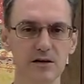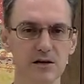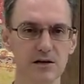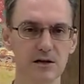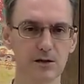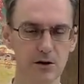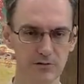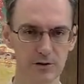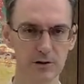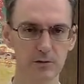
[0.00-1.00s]
So this is
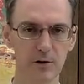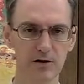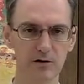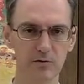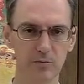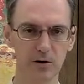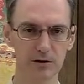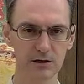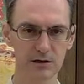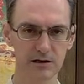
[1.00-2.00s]
one good posture
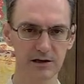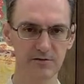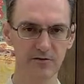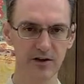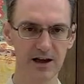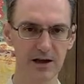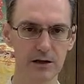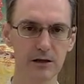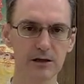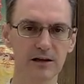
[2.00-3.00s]
here for the hands.
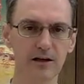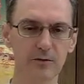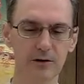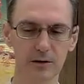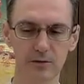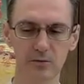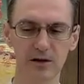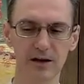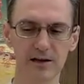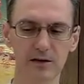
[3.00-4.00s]
Another one is simply like
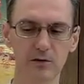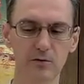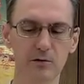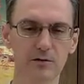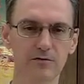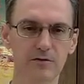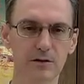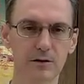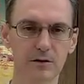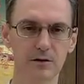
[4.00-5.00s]
a loose fist,
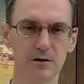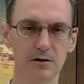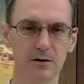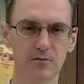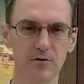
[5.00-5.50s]
right